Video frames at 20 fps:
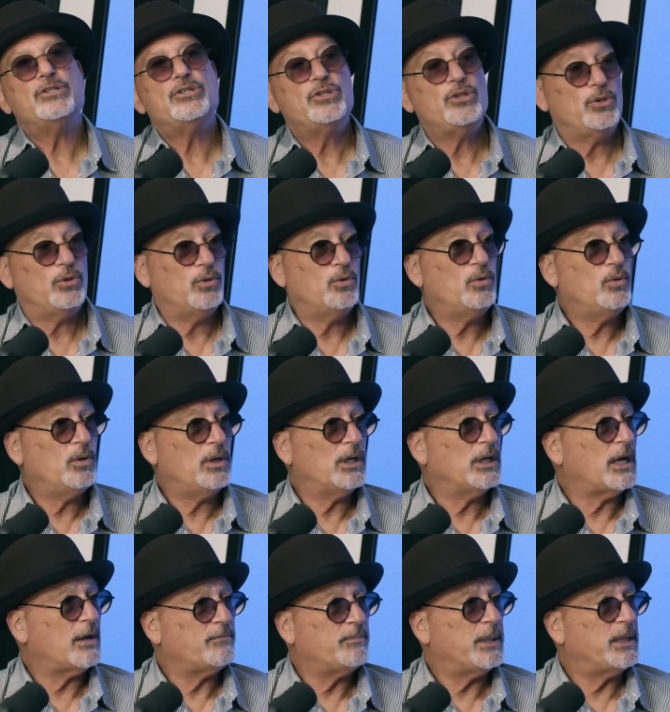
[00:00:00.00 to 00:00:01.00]
do,
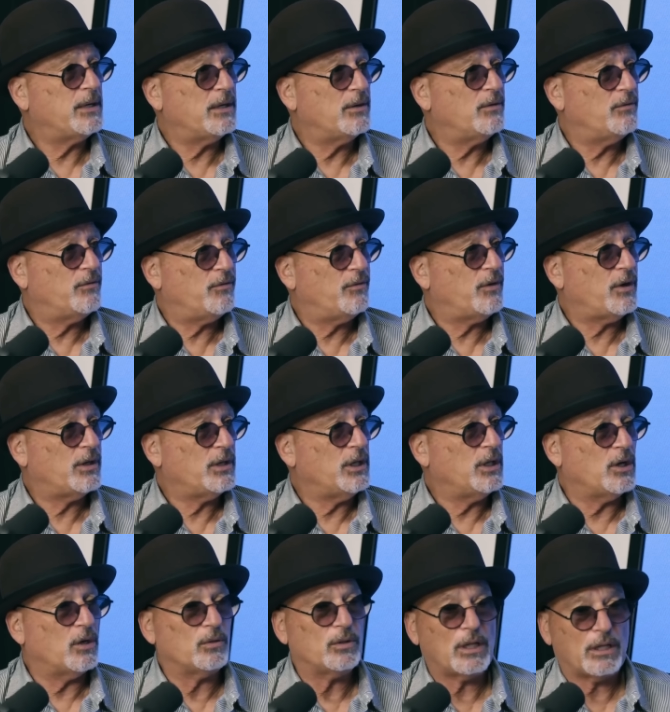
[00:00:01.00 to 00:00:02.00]
and I've been in,
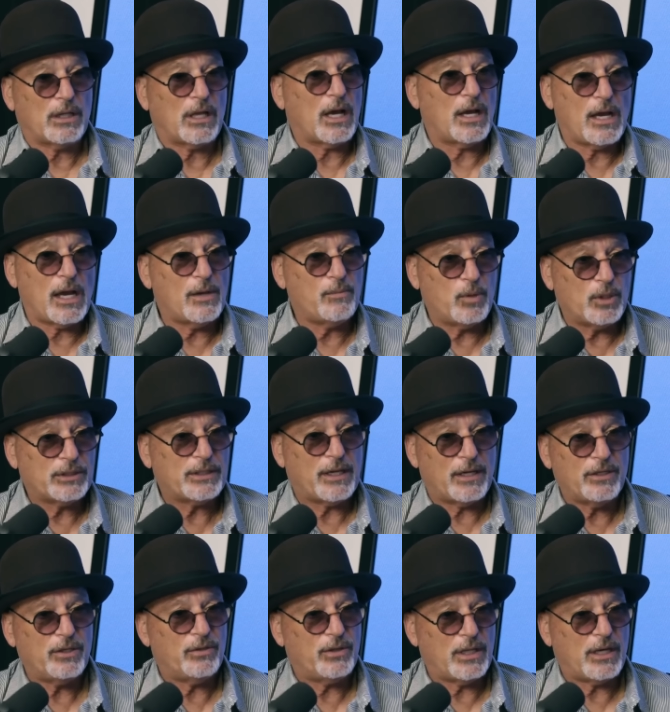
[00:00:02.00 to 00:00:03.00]
you know, I, I will
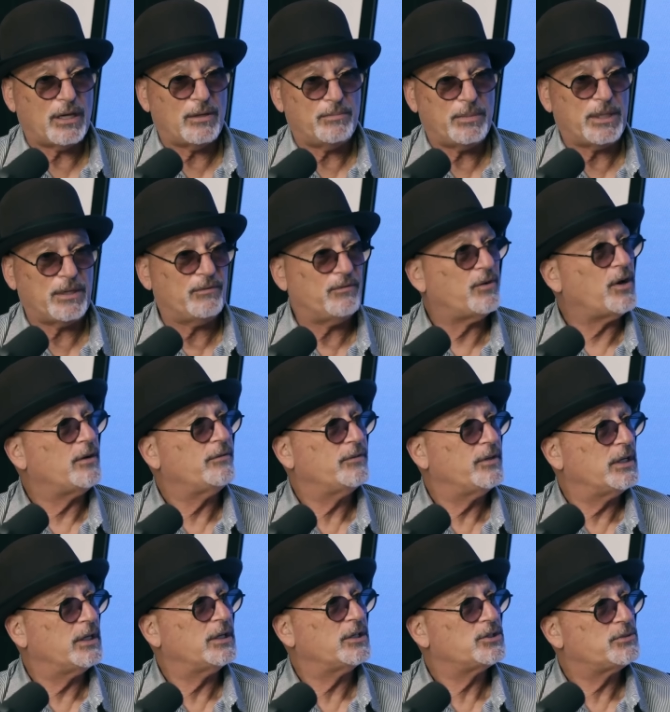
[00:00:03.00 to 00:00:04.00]
tell you that I've been
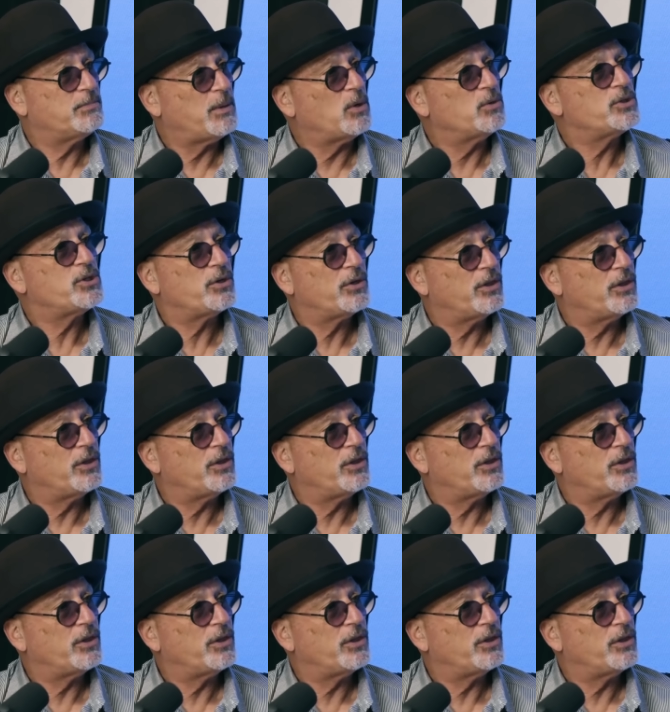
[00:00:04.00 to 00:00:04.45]
involved in exposure